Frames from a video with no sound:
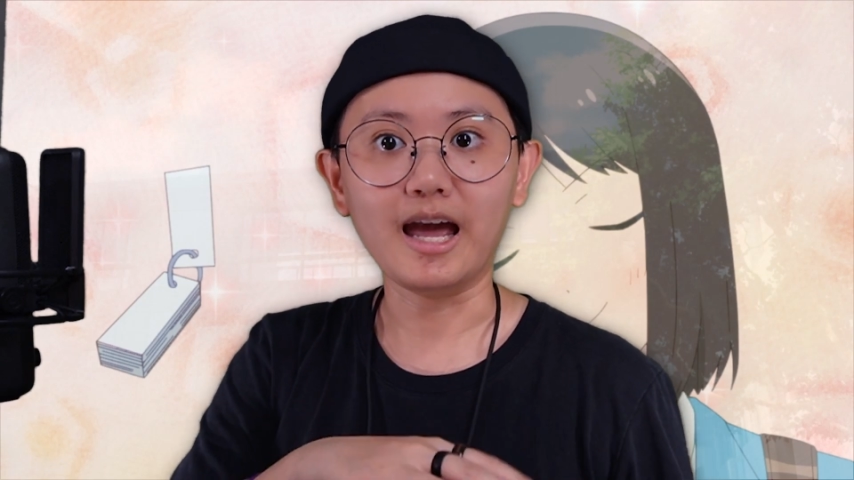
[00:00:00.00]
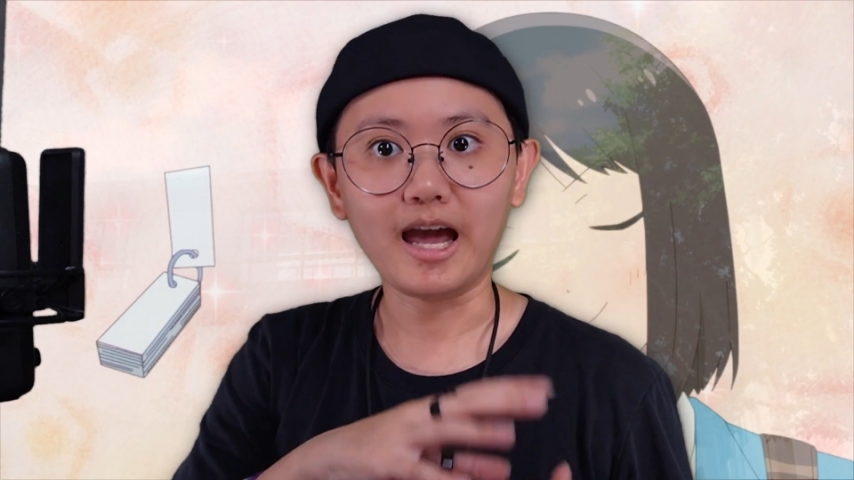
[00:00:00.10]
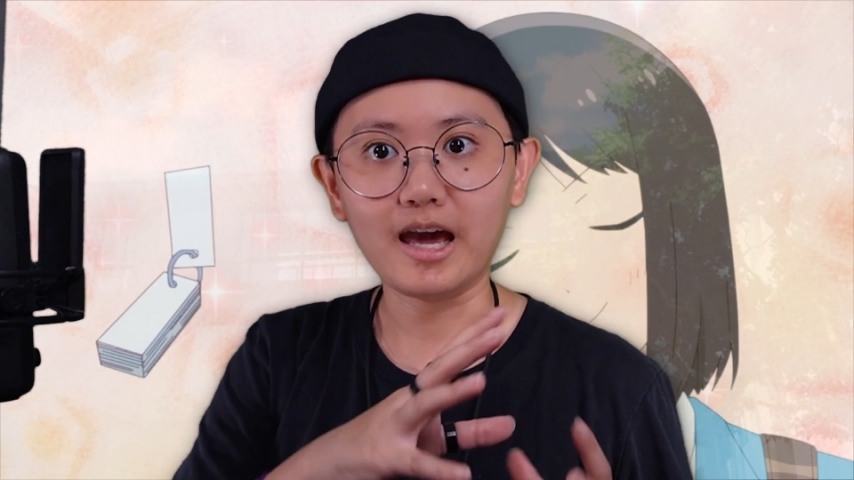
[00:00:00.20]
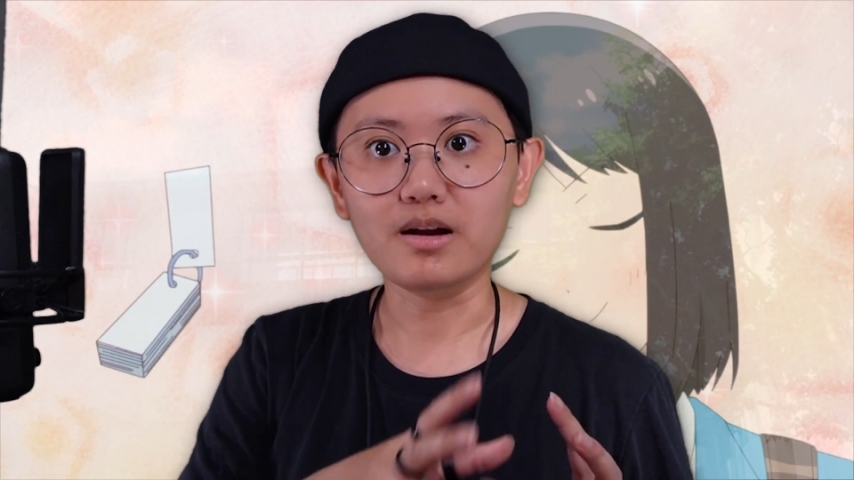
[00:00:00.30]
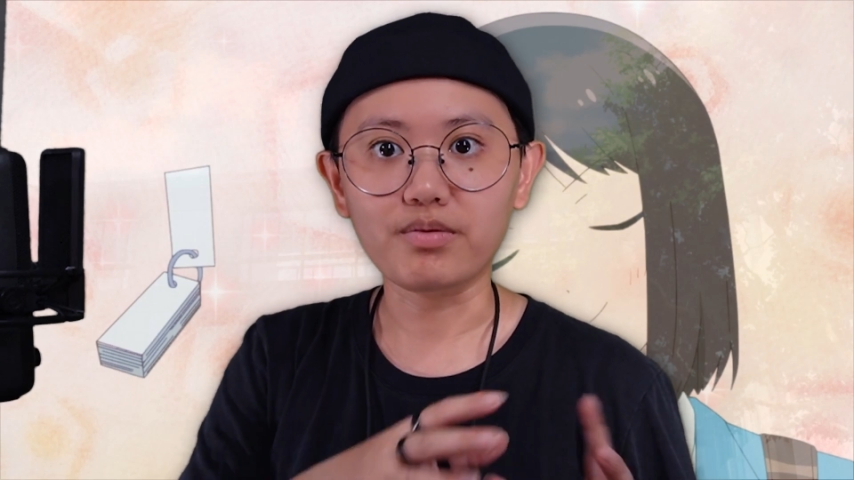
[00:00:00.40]

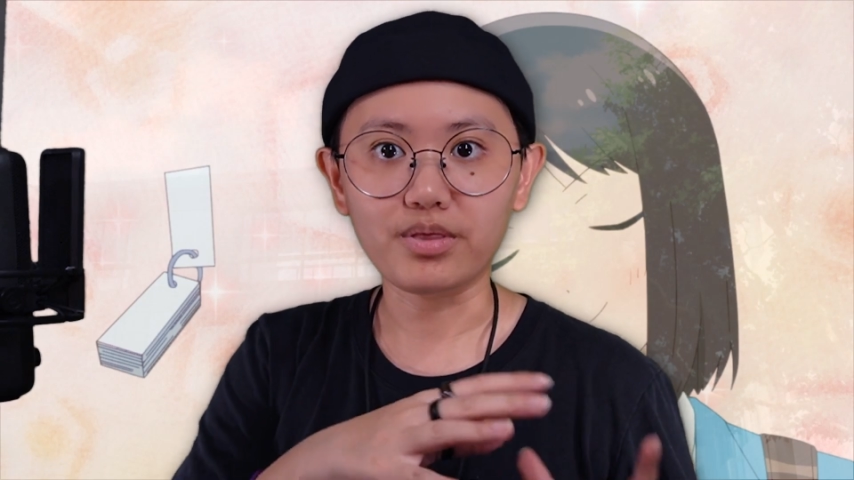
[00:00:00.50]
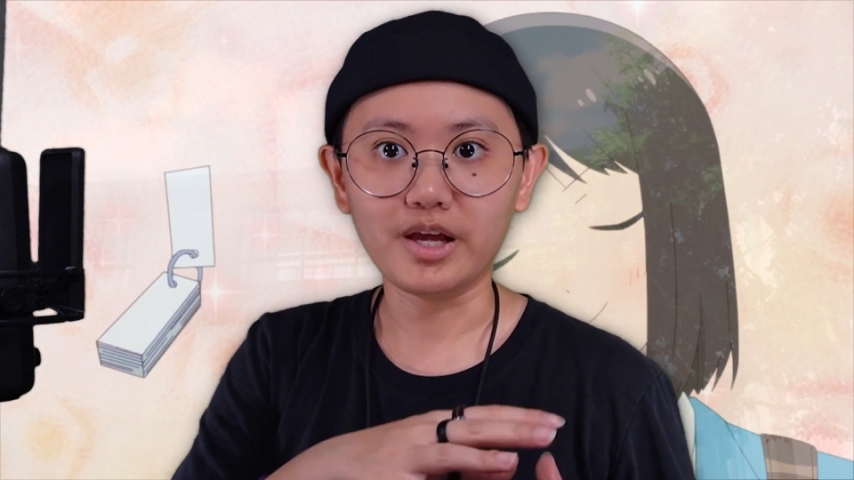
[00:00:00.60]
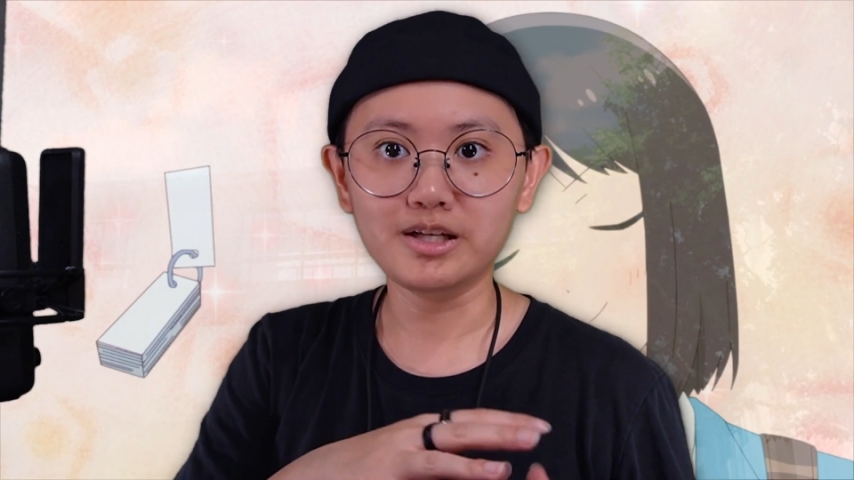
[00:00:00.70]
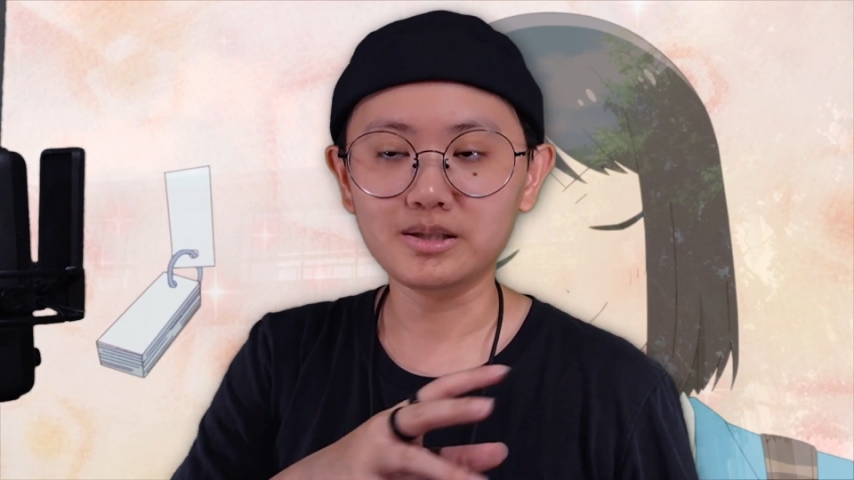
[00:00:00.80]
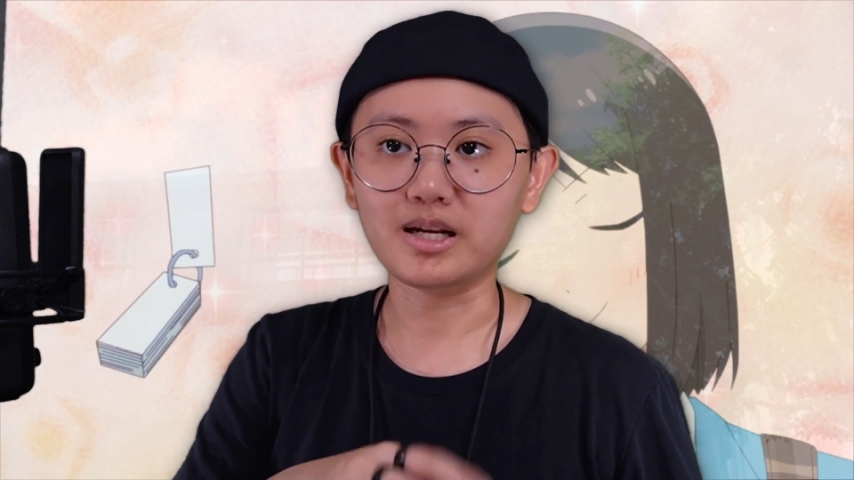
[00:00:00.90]
ahead of
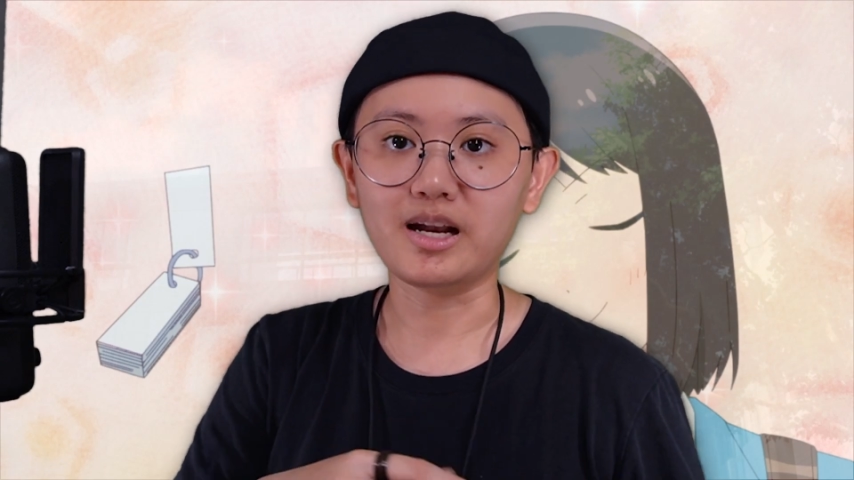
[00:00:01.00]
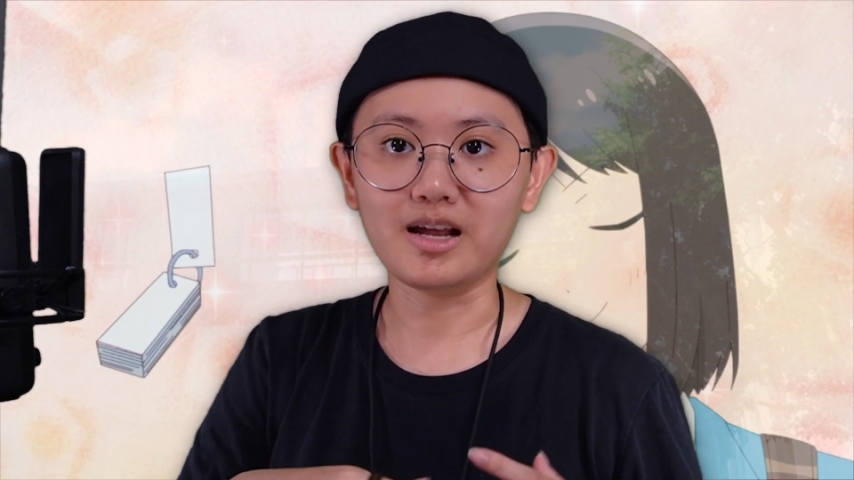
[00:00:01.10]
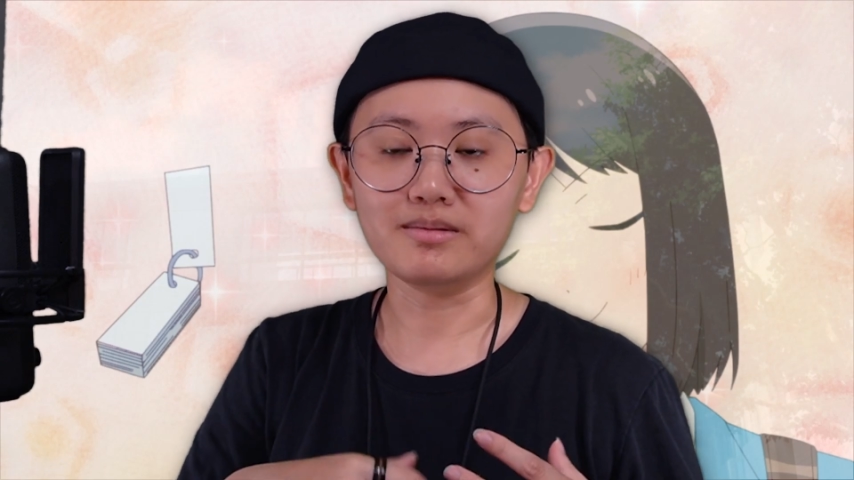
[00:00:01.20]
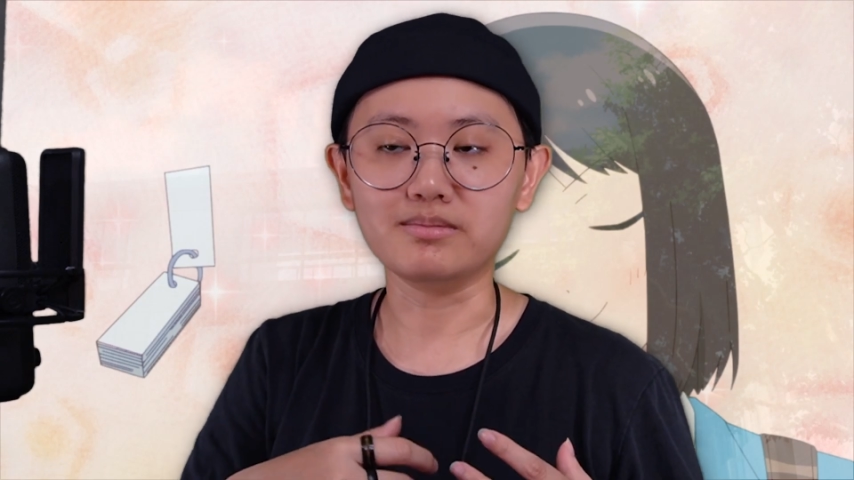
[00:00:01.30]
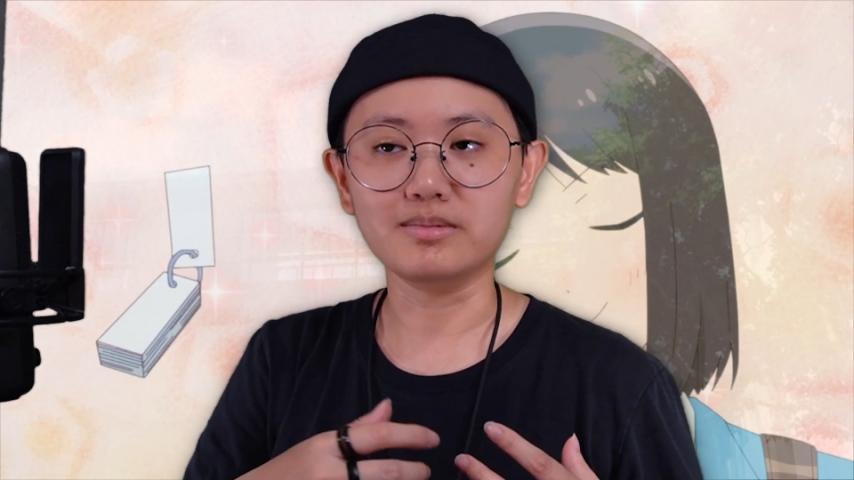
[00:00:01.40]
things, and
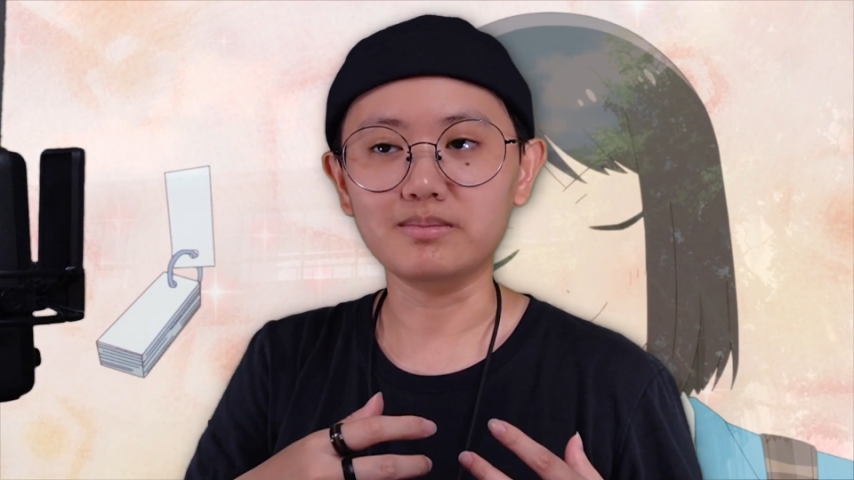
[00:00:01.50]
then